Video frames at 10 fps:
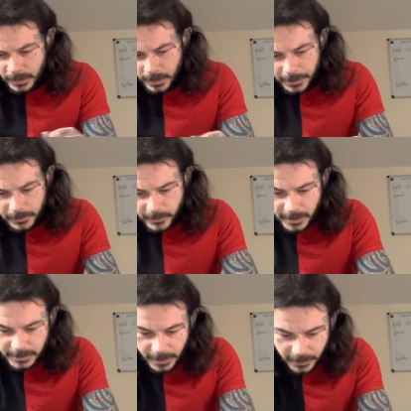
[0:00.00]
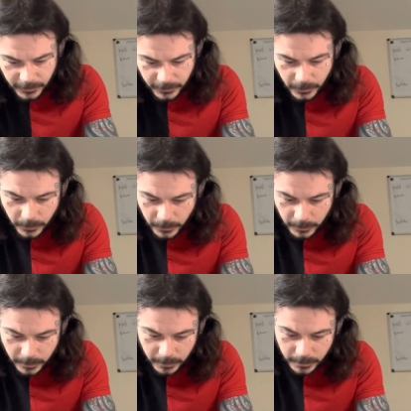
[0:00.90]
I don't really tend to
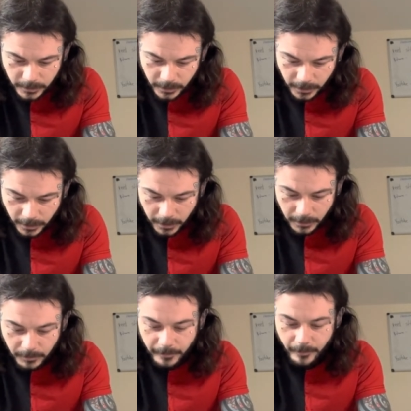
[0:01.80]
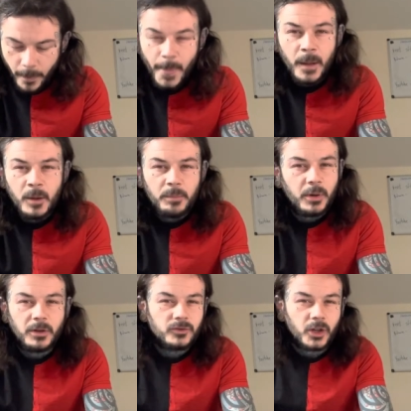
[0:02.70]
um,
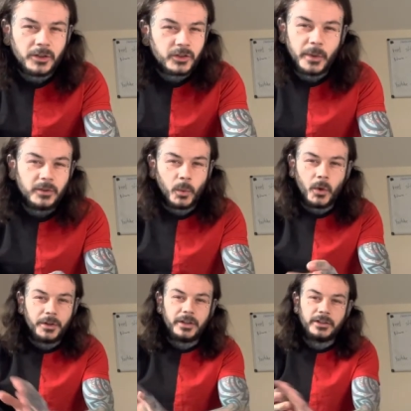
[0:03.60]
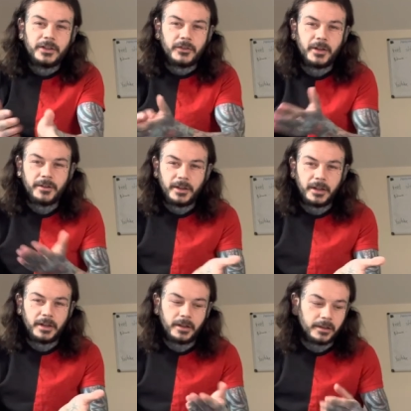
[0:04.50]
put try and squeeze water dishes or anything in
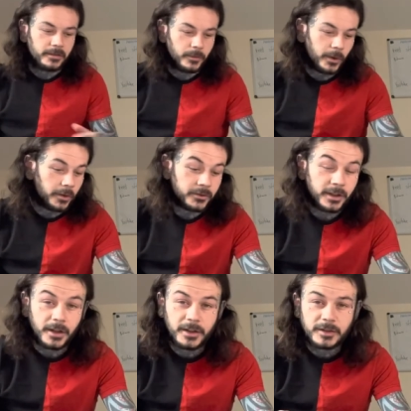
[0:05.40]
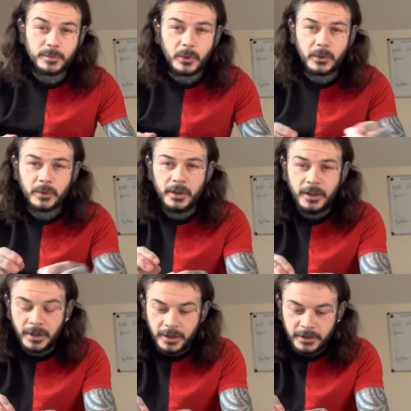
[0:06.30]
here whilst they're this small.
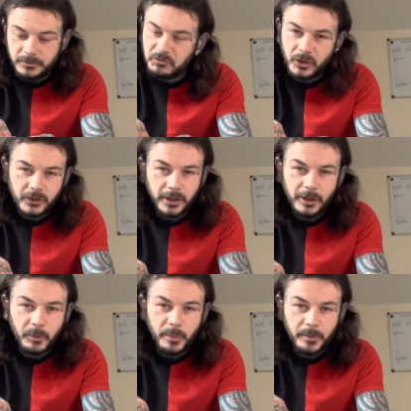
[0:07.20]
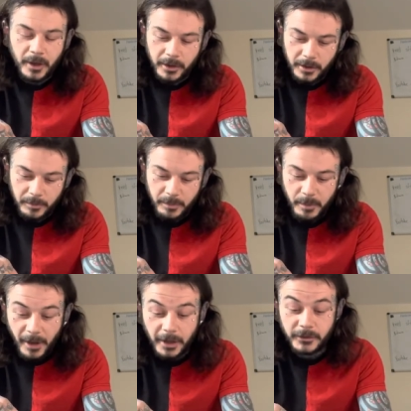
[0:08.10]
Just a little um,
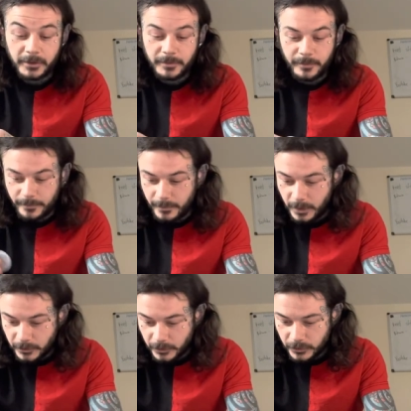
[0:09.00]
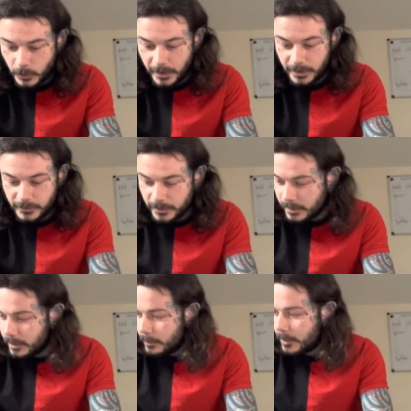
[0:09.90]
pipette. I just squeeze a
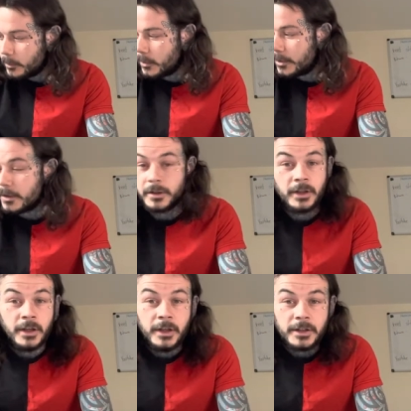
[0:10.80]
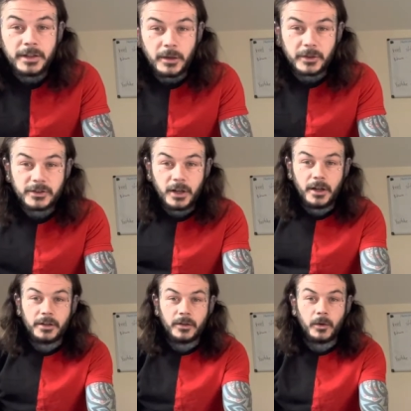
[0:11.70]
little bit of water down the
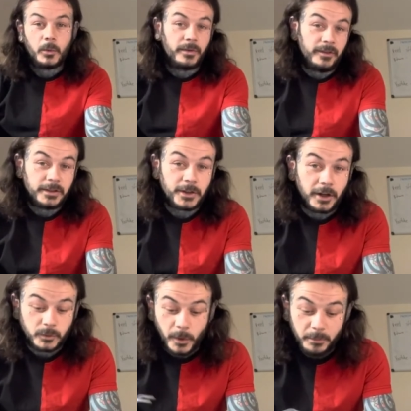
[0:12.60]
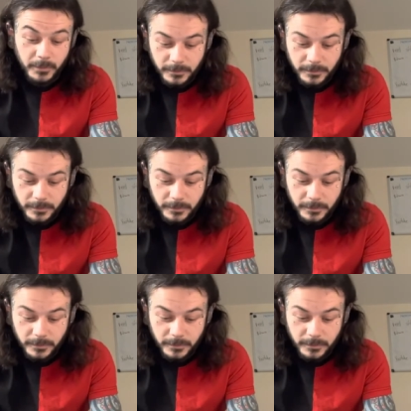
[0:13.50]
side or with these guys web.